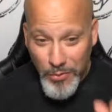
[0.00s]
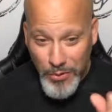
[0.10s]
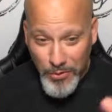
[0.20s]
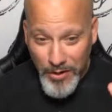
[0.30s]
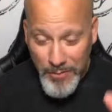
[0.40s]

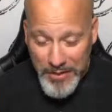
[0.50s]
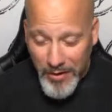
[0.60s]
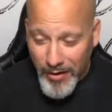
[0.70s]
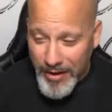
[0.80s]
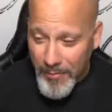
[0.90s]
which we're going to be
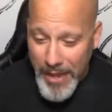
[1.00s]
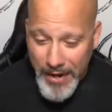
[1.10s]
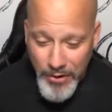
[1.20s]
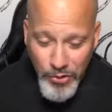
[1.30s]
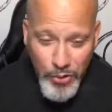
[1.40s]
talking
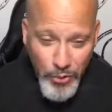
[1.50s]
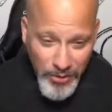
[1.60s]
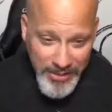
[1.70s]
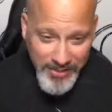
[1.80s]
about here shortly.